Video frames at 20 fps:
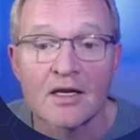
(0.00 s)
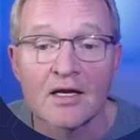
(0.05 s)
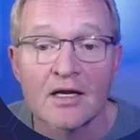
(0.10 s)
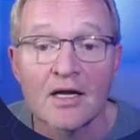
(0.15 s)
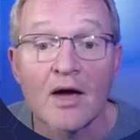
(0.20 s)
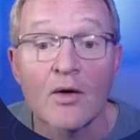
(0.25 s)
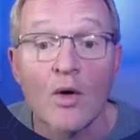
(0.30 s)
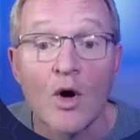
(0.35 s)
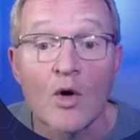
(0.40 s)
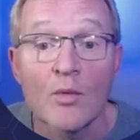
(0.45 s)

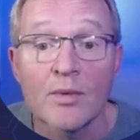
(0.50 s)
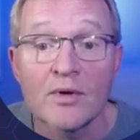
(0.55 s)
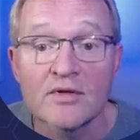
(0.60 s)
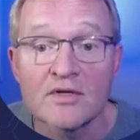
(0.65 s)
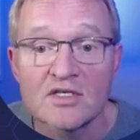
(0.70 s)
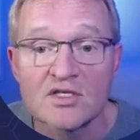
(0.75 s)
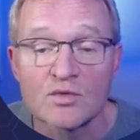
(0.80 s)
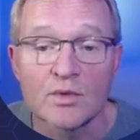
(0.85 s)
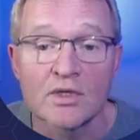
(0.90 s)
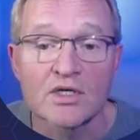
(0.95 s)
Now open
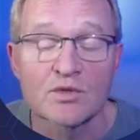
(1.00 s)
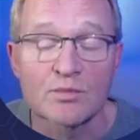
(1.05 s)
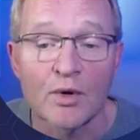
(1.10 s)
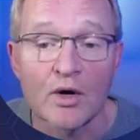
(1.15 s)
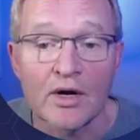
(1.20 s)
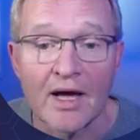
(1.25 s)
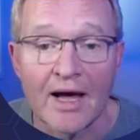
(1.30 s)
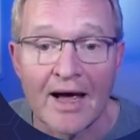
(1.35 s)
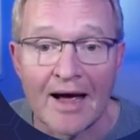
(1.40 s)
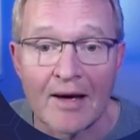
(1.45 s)
the
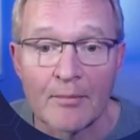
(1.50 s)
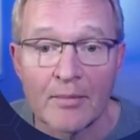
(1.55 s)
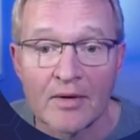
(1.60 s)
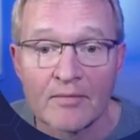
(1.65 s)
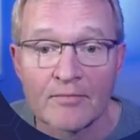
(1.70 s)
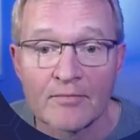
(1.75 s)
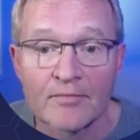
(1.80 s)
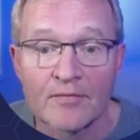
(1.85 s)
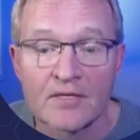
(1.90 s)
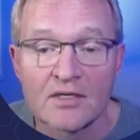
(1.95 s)
SwitchBot app.
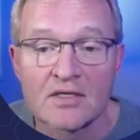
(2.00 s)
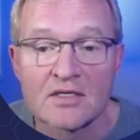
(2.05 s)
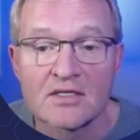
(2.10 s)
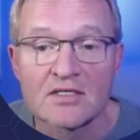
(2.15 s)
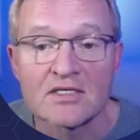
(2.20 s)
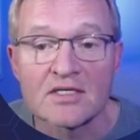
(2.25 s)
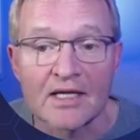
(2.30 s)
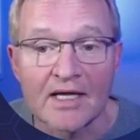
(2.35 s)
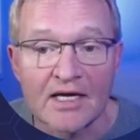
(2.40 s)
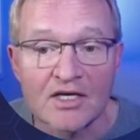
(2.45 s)

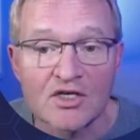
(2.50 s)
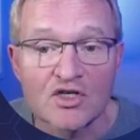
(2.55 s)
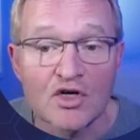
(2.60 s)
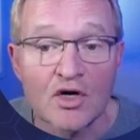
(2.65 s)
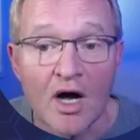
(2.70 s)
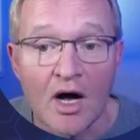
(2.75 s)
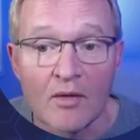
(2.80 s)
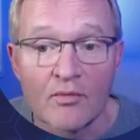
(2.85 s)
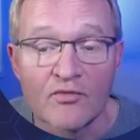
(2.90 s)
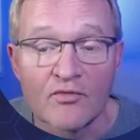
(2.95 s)
Select your
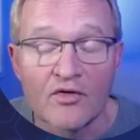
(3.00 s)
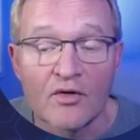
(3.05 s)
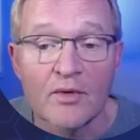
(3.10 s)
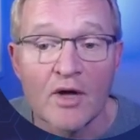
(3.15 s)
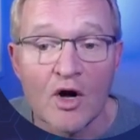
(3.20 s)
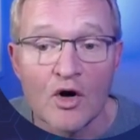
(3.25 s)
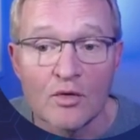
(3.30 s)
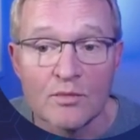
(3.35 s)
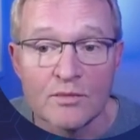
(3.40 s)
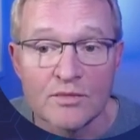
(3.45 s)
hub from
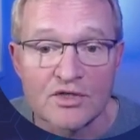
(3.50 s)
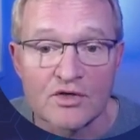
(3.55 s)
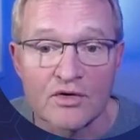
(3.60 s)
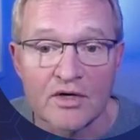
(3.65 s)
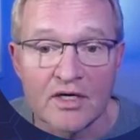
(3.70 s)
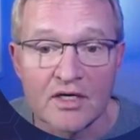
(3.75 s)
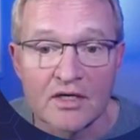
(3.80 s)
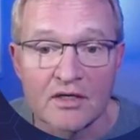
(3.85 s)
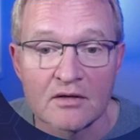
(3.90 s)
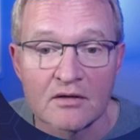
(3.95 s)
the home
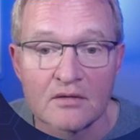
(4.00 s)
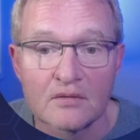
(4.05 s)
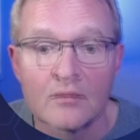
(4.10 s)
screen.